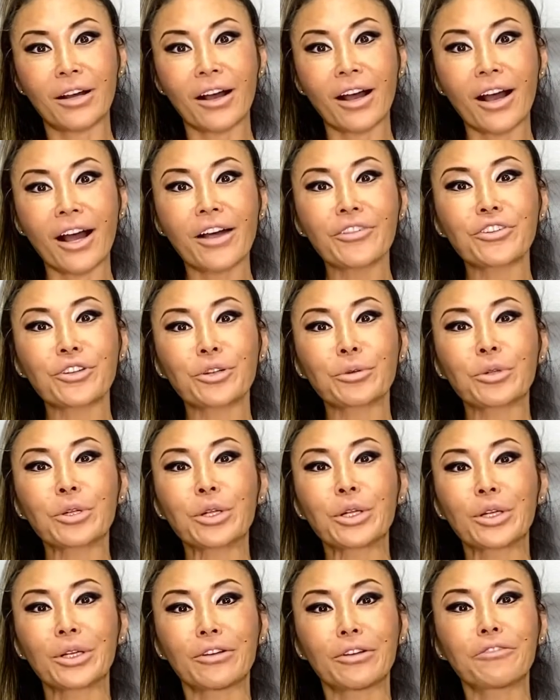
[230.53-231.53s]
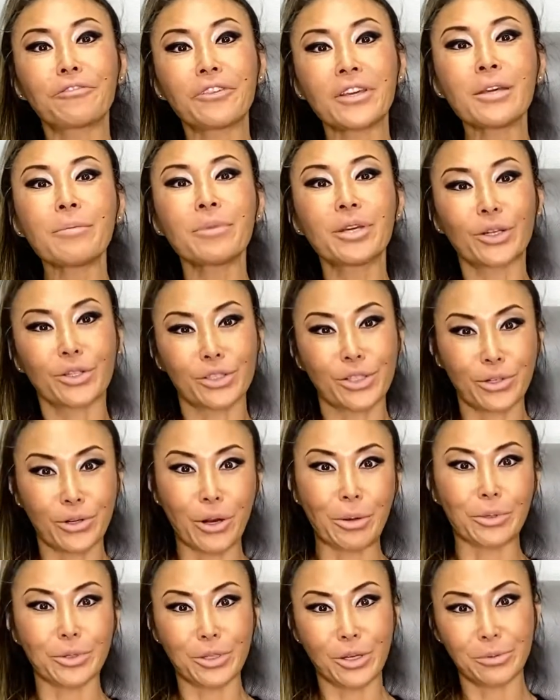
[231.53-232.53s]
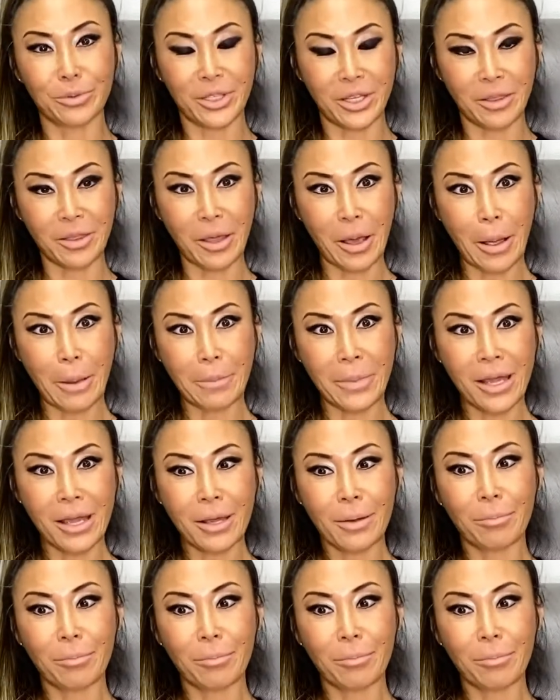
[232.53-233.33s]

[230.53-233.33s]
other females' chromosomes in them,